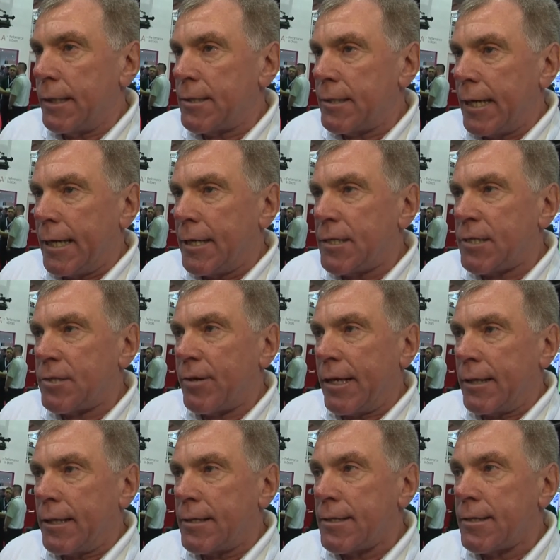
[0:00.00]
It's an
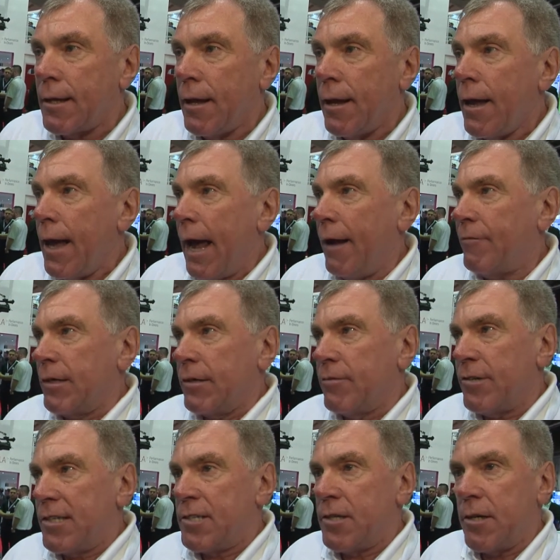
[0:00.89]
industry that's having a
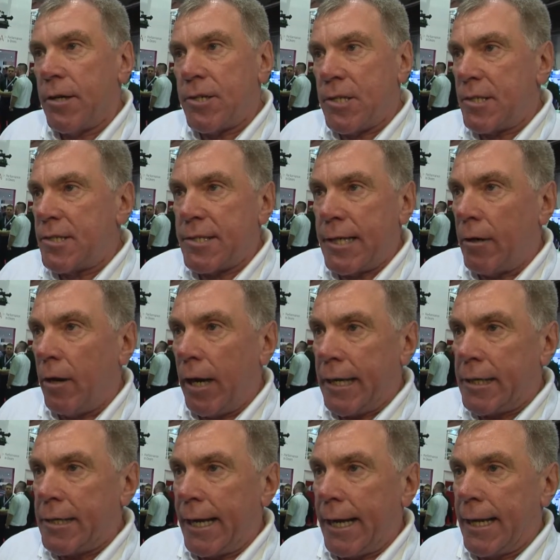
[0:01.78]
resurgence in
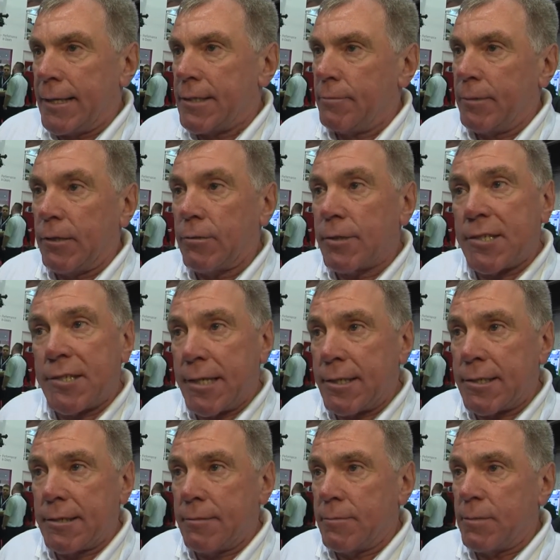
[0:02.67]
ideas. I mean, all the
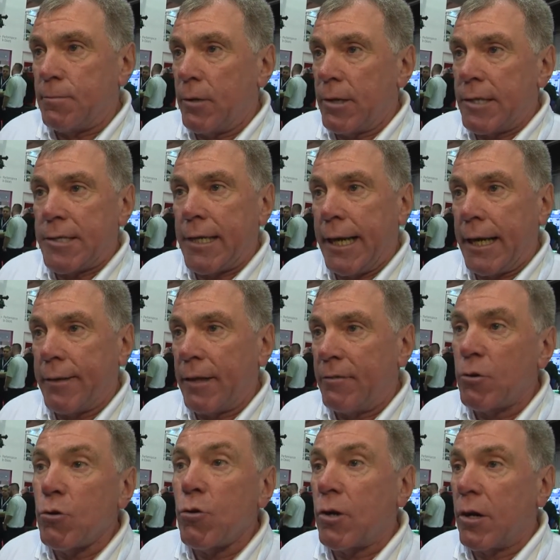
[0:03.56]
systems boys are here.
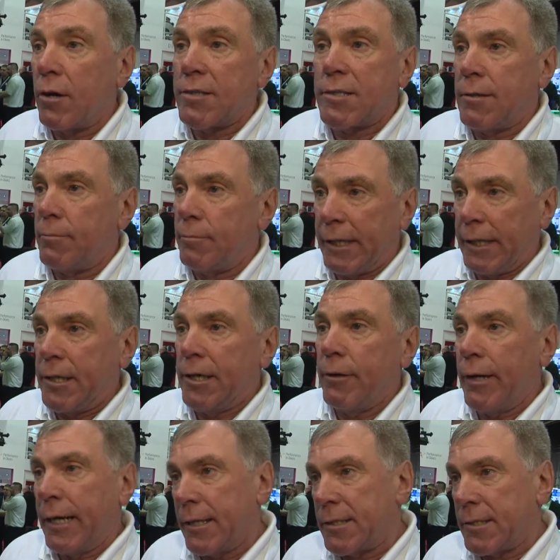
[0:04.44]
They've all got something
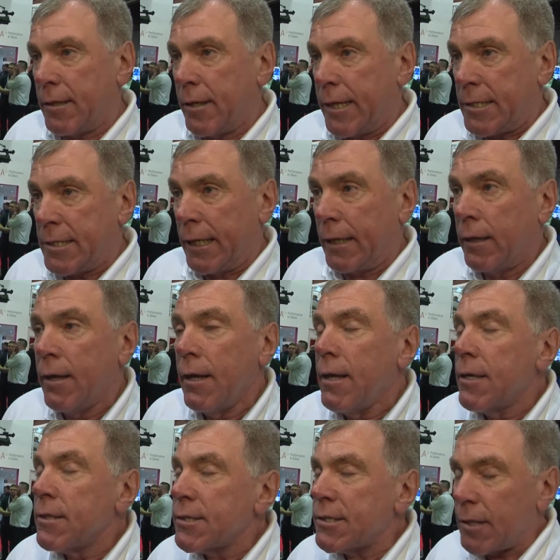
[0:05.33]
new and exciting.
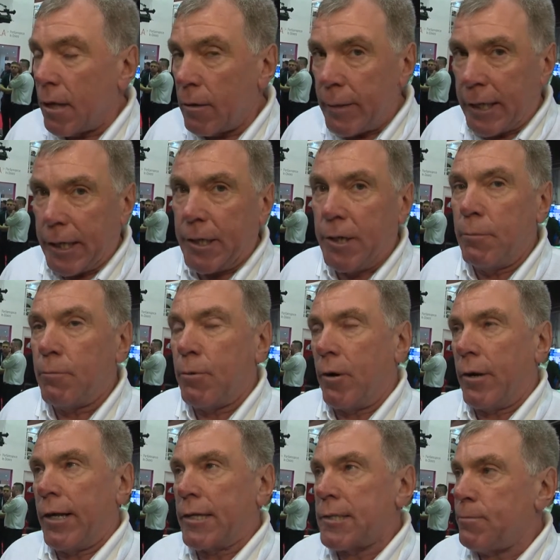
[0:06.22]
So many new
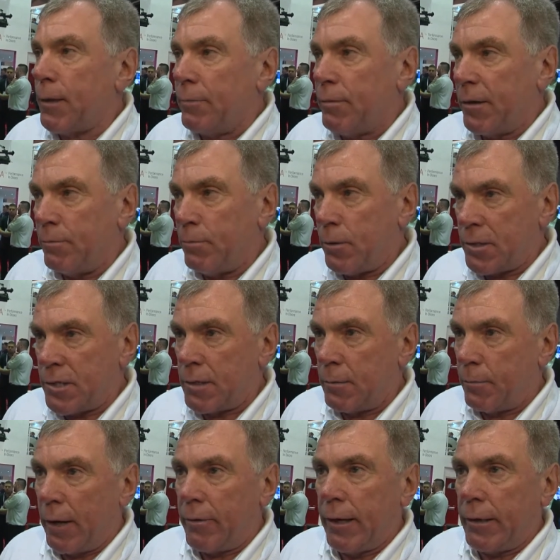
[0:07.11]
products. People have pushed
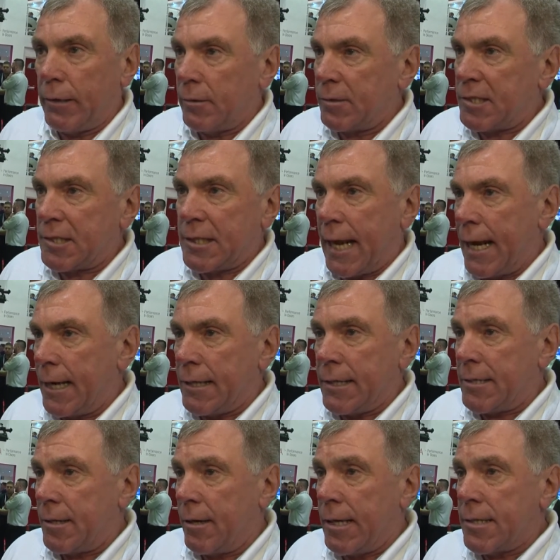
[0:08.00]
the boat out on stand
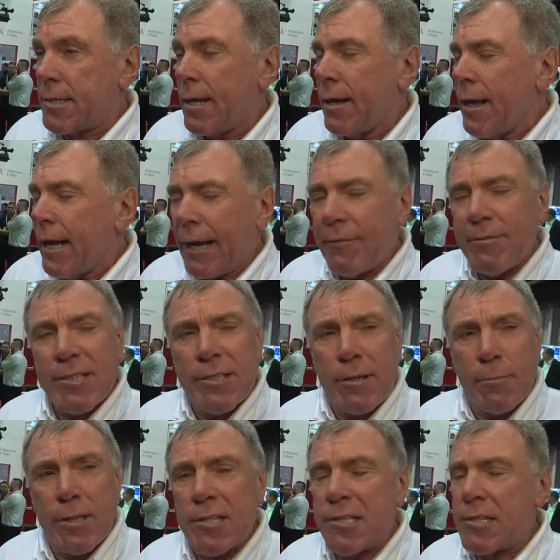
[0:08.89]
designs. Even
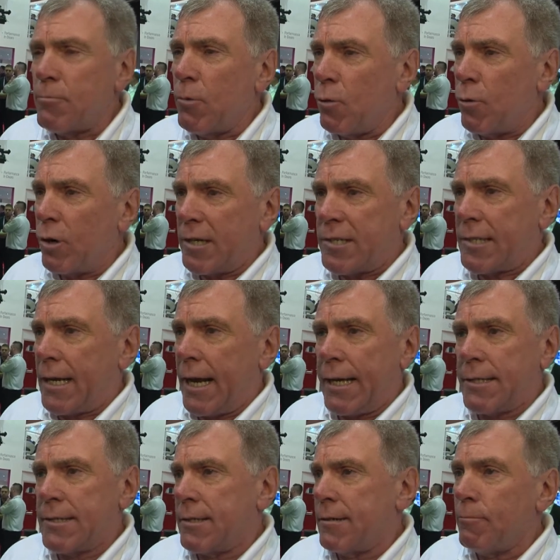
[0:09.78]
some smaller
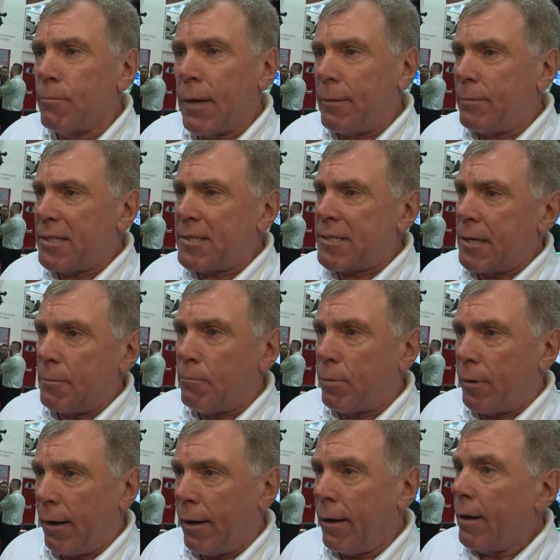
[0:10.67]
stands that may be
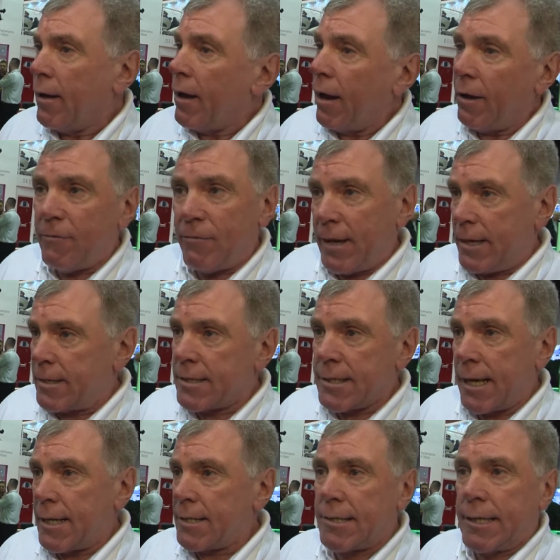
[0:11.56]
simpler are
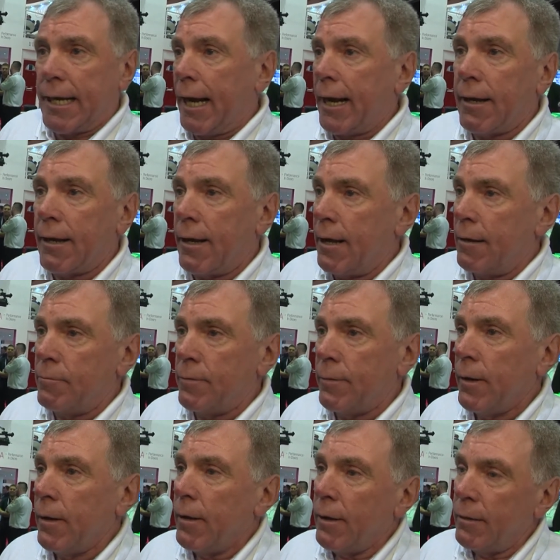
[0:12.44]
fantastic. Um,
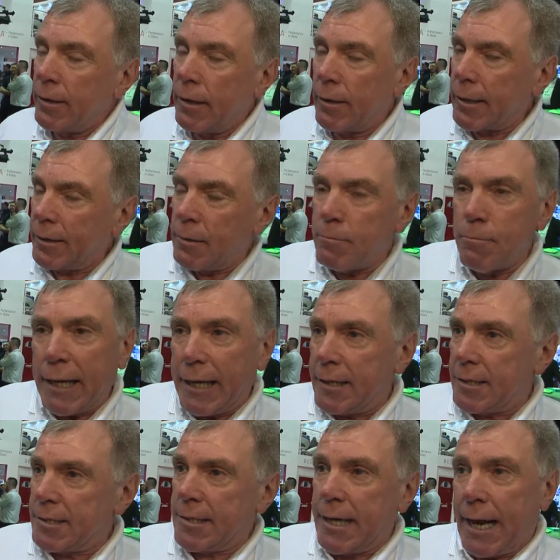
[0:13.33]
you look at the
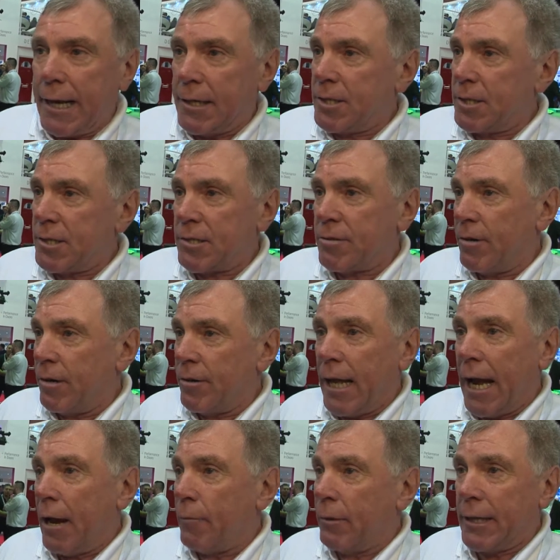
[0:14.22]
Miele stand just through
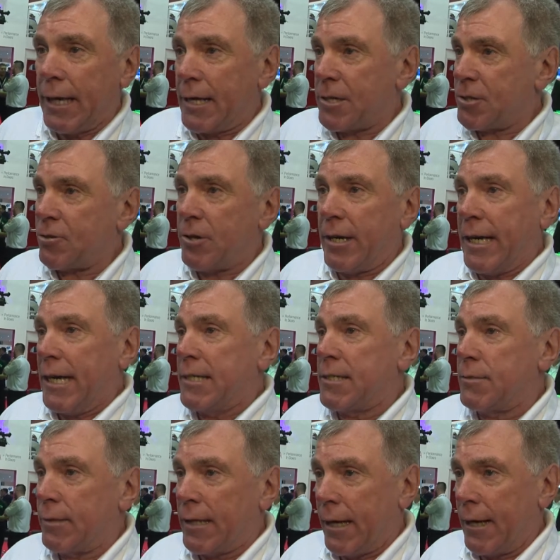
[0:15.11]
there with their
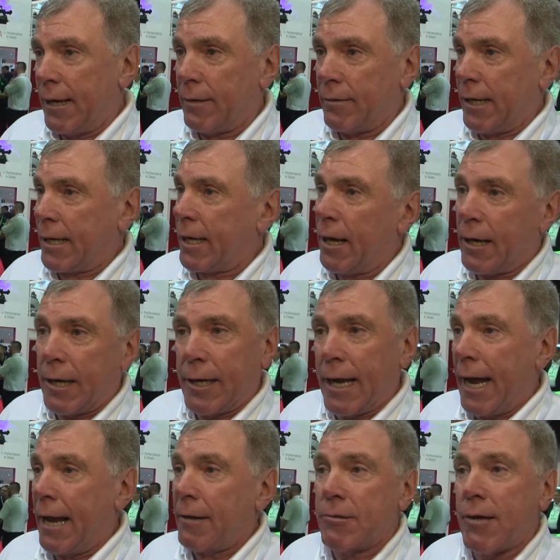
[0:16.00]
trees, with their, their coloured
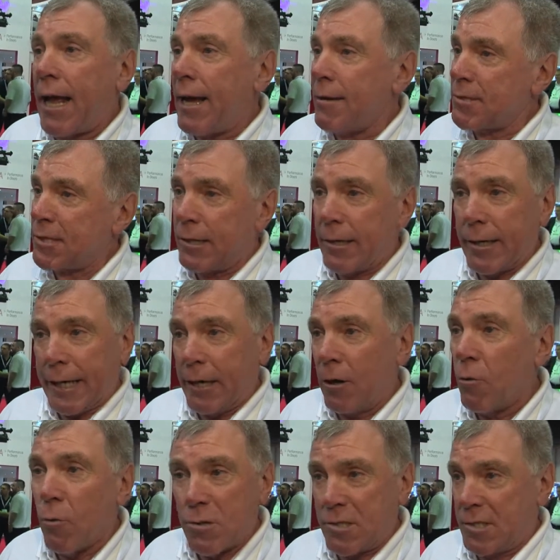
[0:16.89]
handle. absolutely
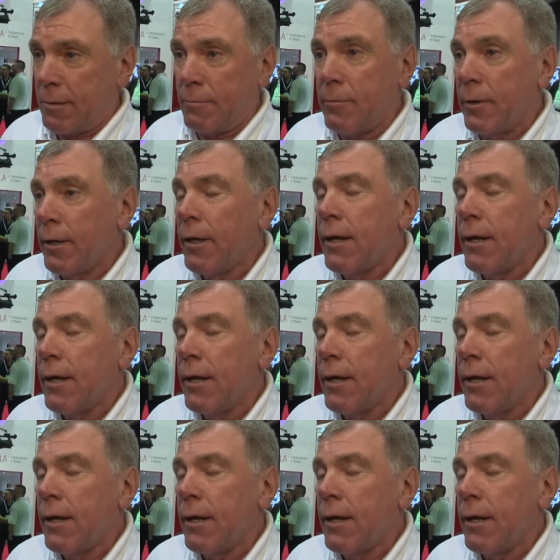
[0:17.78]
awesome.